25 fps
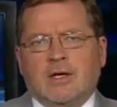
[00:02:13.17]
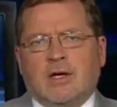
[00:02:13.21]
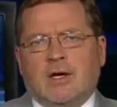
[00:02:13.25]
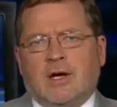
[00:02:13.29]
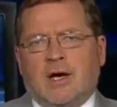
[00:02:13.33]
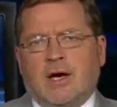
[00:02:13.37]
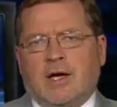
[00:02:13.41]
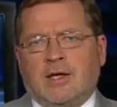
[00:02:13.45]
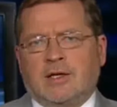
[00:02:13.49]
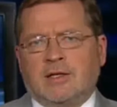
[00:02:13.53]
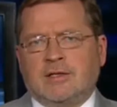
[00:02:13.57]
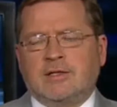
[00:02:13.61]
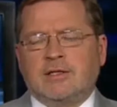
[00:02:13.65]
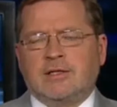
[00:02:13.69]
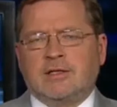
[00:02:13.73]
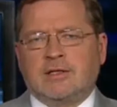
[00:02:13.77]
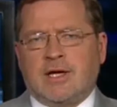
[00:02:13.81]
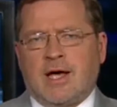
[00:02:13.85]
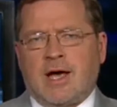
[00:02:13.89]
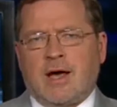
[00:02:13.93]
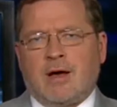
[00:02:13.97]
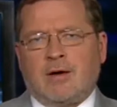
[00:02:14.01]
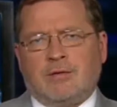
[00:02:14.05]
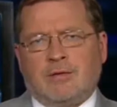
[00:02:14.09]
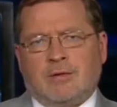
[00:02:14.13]
Uh, this is
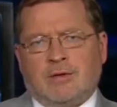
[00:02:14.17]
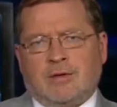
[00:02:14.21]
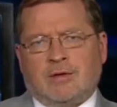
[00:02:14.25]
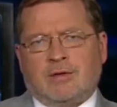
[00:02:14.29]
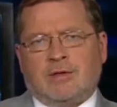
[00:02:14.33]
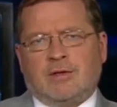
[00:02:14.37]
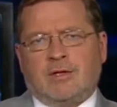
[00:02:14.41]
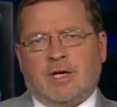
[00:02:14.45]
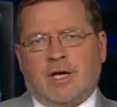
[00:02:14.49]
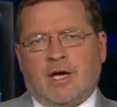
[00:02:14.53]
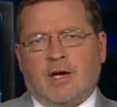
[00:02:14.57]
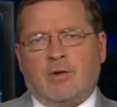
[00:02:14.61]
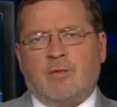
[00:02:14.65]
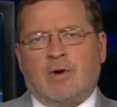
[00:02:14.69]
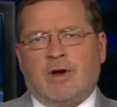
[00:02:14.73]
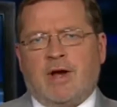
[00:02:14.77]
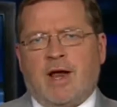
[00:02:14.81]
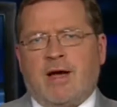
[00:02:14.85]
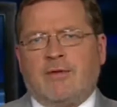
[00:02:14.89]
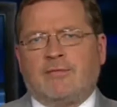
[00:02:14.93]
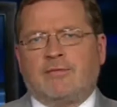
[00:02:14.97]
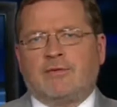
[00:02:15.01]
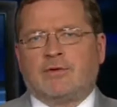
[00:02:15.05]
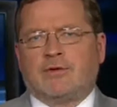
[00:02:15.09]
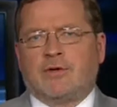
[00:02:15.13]
how the king went
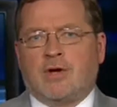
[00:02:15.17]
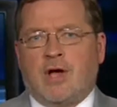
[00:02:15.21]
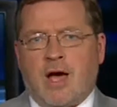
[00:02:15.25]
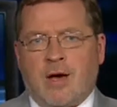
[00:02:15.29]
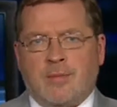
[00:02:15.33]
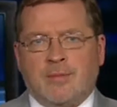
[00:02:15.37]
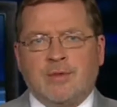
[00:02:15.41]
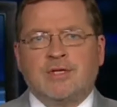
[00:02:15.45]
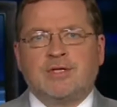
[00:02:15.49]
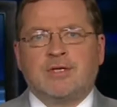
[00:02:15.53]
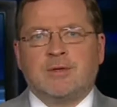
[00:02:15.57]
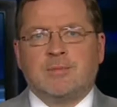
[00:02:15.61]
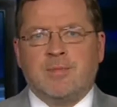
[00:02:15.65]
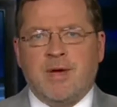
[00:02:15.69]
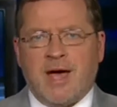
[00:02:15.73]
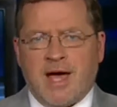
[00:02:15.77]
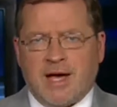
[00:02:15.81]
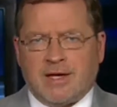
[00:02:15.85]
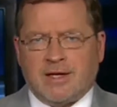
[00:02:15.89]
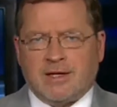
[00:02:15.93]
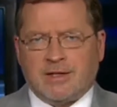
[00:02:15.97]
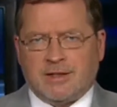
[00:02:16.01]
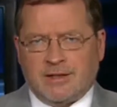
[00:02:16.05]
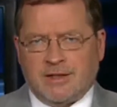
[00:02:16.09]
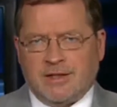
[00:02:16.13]
after Thomas A.
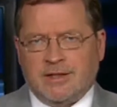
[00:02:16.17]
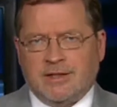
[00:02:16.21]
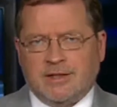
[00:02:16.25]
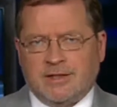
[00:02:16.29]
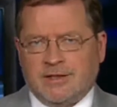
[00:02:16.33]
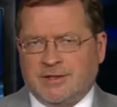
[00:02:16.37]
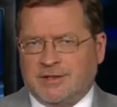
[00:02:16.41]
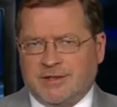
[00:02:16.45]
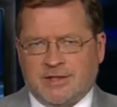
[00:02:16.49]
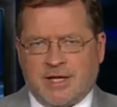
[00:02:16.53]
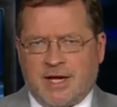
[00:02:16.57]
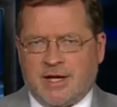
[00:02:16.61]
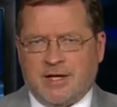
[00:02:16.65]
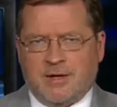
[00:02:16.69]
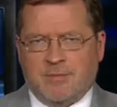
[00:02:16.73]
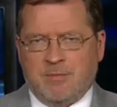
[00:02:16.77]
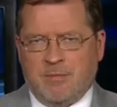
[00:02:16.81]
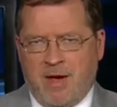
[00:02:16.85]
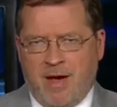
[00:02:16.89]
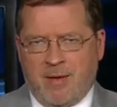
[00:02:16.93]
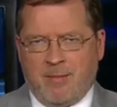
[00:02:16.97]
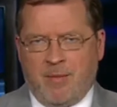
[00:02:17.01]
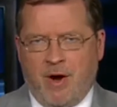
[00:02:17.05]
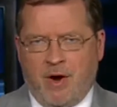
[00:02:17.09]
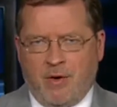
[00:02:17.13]
Becket. He didn't send a
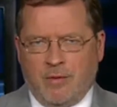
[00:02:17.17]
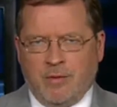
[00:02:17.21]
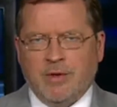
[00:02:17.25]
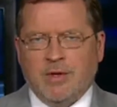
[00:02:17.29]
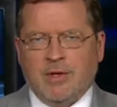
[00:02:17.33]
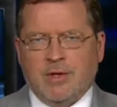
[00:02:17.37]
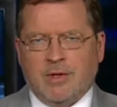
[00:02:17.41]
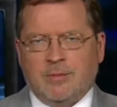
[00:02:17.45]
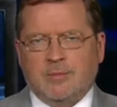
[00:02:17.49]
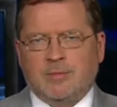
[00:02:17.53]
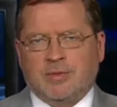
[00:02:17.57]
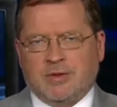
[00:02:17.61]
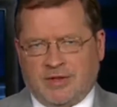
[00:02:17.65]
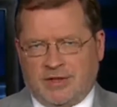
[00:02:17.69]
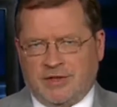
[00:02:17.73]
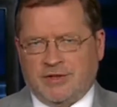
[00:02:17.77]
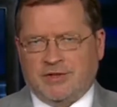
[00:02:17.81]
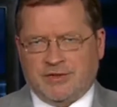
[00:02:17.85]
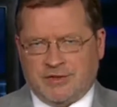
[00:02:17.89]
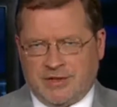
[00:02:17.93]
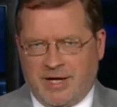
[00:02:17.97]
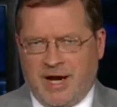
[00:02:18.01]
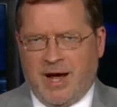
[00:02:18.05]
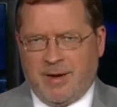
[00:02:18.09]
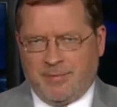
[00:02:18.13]
memo, please
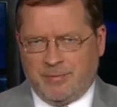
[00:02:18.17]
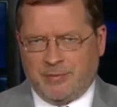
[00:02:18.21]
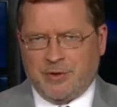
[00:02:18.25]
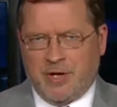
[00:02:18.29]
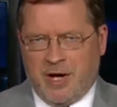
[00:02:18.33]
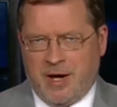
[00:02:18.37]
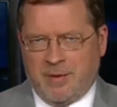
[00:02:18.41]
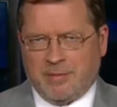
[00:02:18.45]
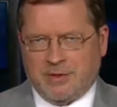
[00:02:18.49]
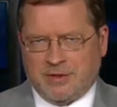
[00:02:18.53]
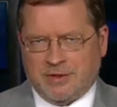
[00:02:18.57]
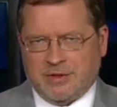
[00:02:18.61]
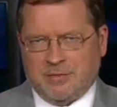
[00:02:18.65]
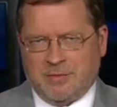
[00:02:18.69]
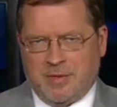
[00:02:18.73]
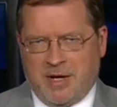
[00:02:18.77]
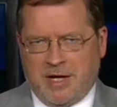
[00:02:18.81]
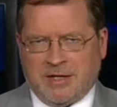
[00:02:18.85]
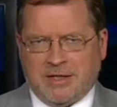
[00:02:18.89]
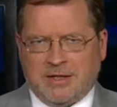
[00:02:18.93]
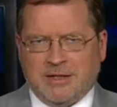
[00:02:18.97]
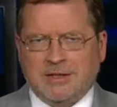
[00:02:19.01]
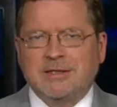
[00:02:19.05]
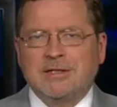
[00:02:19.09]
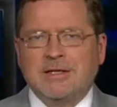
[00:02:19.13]
stab Thomas A.
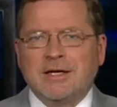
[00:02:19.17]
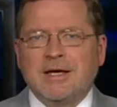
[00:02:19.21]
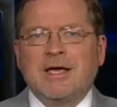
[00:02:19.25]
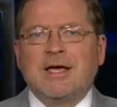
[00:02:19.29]
Becket.